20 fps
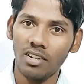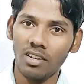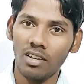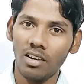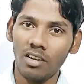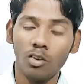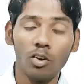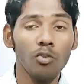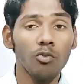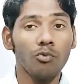
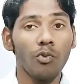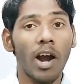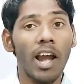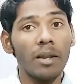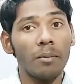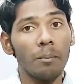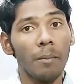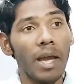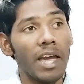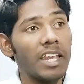You'll
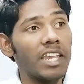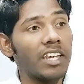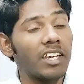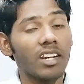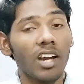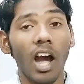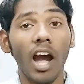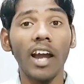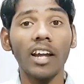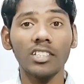find many
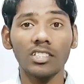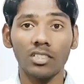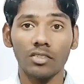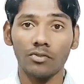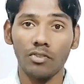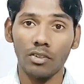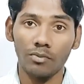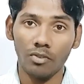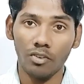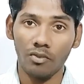kinds of
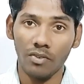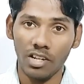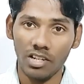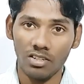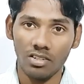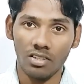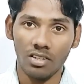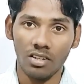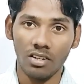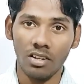
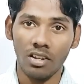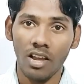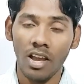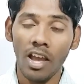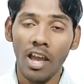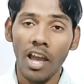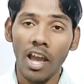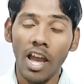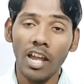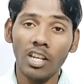information,
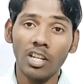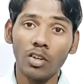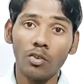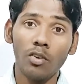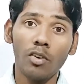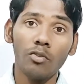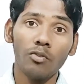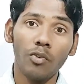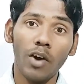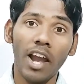and you
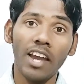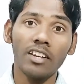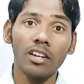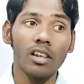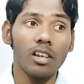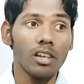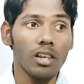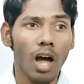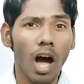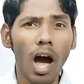will find a
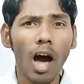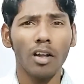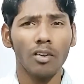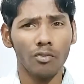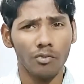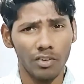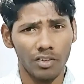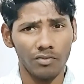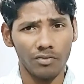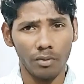lot
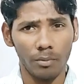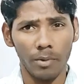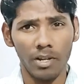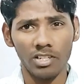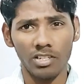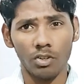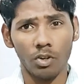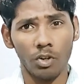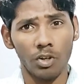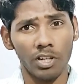of
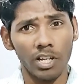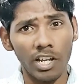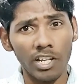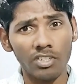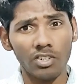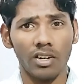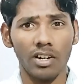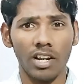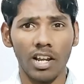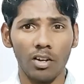information on
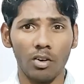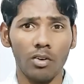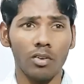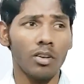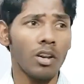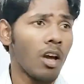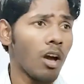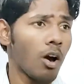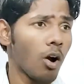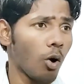internet,
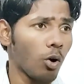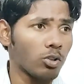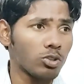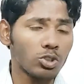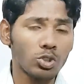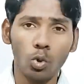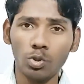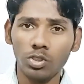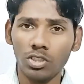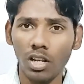on
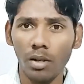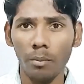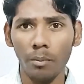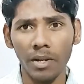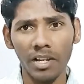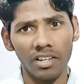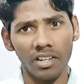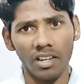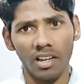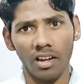social
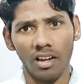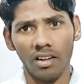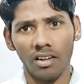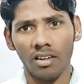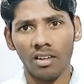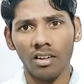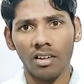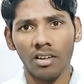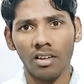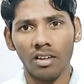media.
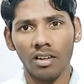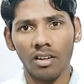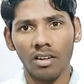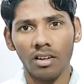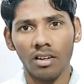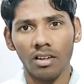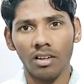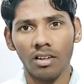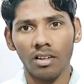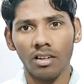
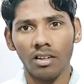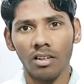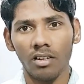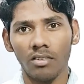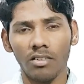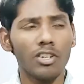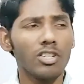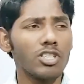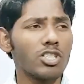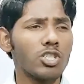
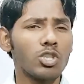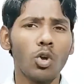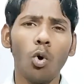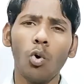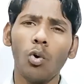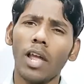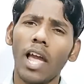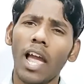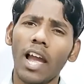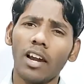There is no
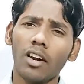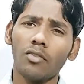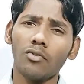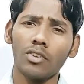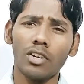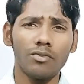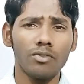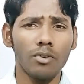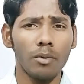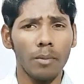lack of
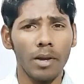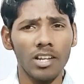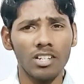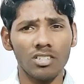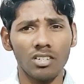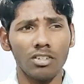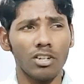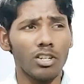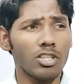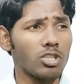
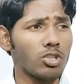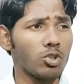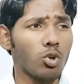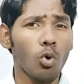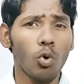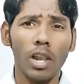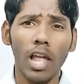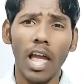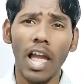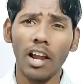information, there is no
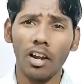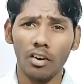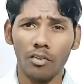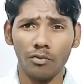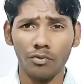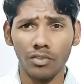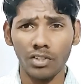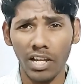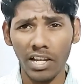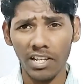lack
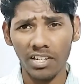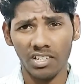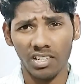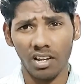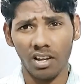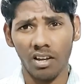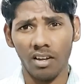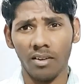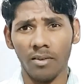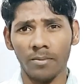of
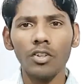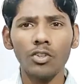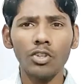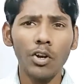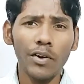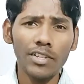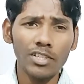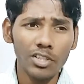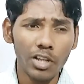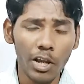data.
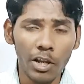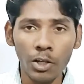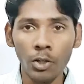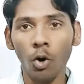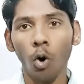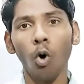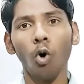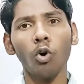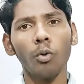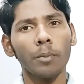There is
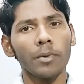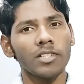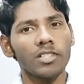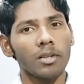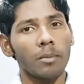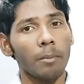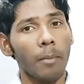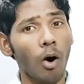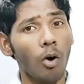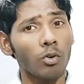enormous
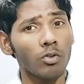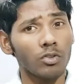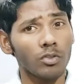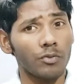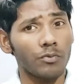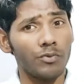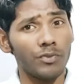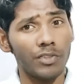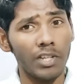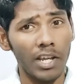amount
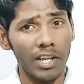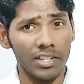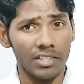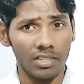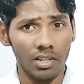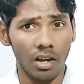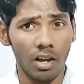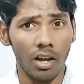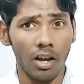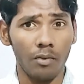of
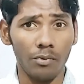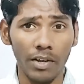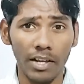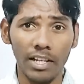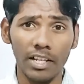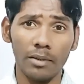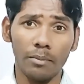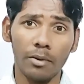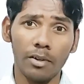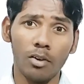data
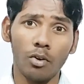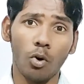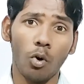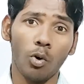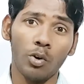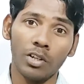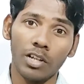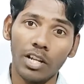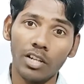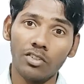available
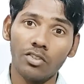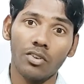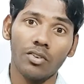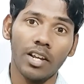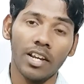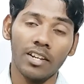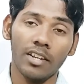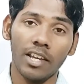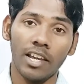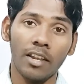on
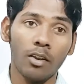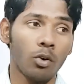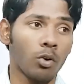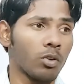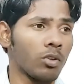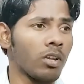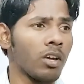internet and on